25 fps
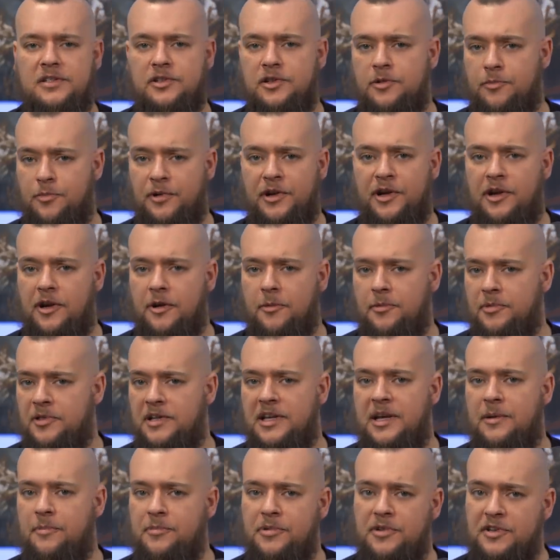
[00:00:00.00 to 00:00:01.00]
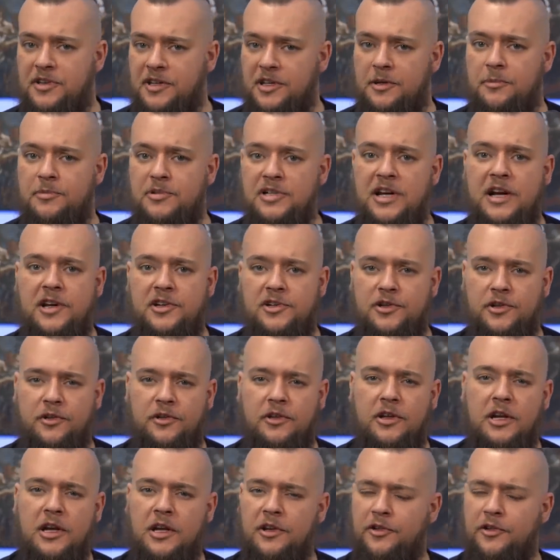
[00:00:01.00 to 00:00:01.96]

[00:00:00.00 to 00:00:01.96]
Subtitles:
that bring up the amputee objection